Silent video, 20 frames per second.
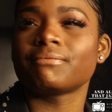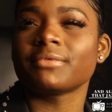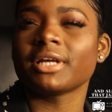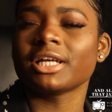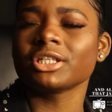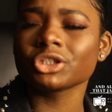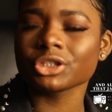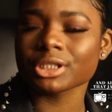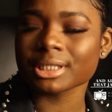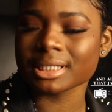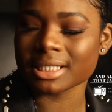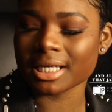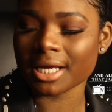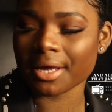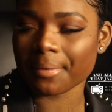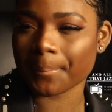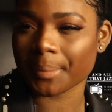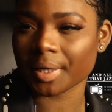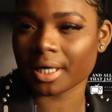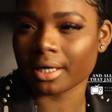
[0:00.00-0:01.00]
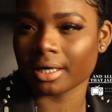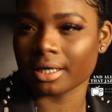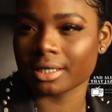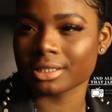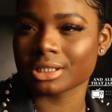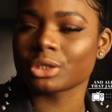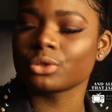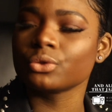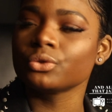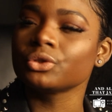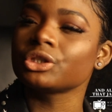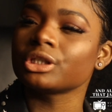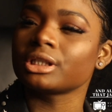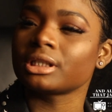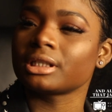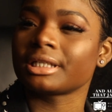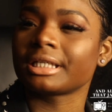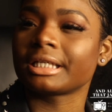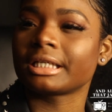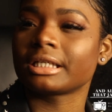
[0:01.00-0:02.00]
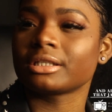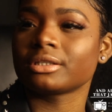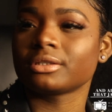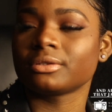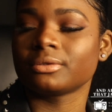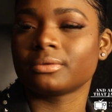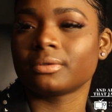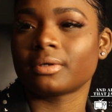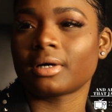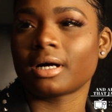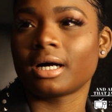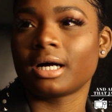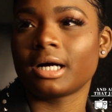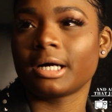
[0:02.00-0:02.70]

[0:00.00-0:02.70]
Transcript: interesting, because usually you